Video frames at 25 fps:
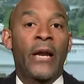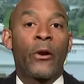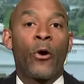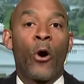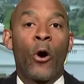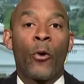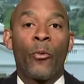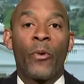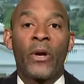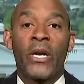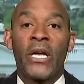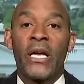
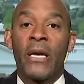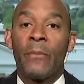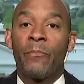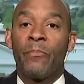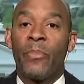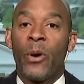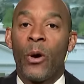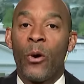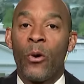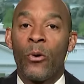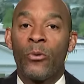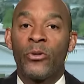already
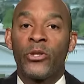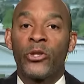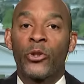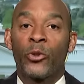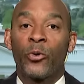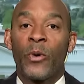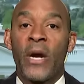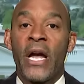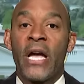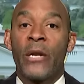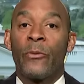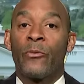imposed
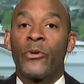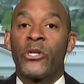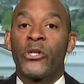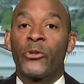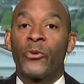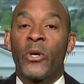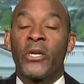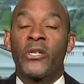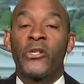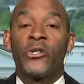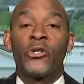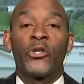trade
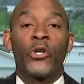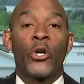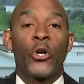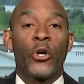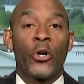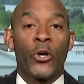restrictions